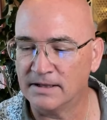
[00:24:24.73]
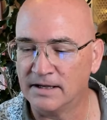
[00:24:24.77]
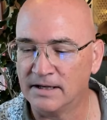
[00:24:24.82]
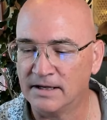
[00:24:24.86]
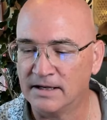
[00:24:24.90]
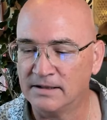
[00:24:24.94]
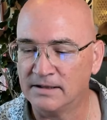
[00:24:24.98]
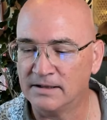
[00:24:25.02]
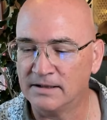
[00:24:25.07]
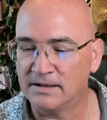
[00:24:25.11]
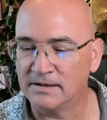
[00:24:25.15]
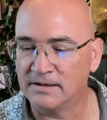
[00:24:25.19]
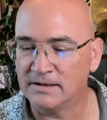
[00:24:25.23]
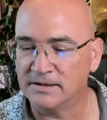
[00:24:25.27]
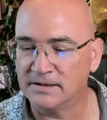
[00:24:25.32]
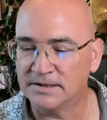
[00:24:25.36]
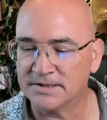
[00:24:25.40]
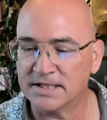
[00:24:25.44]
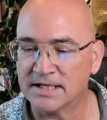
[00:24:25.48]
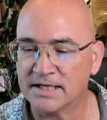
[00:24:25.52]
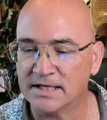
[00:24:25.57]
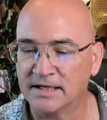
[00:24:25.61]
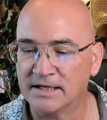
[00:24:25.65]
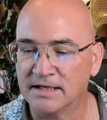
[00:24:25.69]
oh, let's
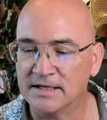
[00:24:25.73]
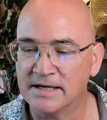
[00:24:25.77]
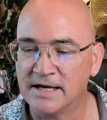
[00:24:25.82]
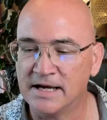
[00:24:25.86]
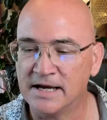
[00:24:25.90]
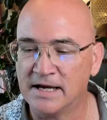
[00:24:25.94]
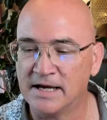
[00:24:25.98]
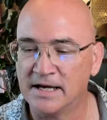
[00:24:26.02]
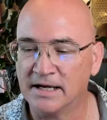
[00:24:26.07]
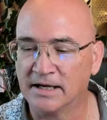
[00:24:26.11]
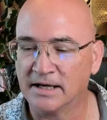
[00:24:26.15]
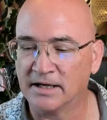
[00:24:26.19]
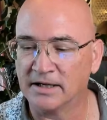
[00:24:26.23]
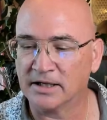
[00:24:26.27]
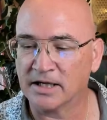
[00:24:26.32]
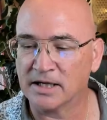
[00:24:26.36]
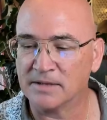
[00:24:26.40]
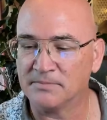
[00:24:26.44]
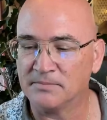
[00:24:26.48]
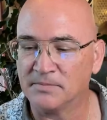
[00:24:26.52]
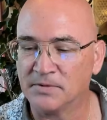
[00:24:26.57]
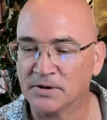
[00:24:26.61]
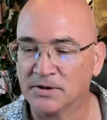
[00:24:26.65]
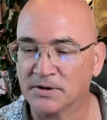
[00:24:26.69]
see. Yeah, got a
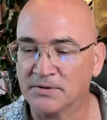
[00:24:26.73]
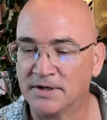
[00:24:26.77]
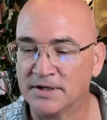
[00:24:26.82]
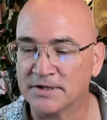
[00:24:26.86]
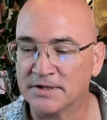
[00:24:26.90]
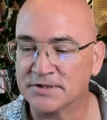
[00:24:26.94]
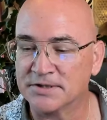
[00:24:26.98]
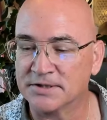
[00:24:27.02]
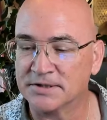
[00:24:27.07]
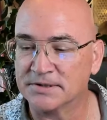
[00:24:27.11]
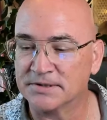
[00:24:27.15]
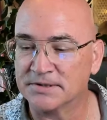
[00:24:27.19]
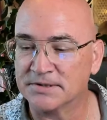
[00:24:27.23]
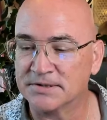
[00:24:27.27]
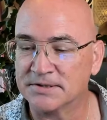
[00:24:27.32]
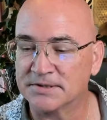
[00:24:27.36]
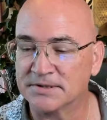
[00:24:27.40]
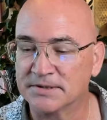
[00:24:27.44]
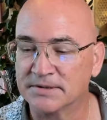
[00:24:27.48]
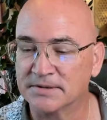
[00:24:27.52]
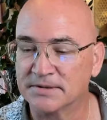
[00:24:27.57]
couple more questions.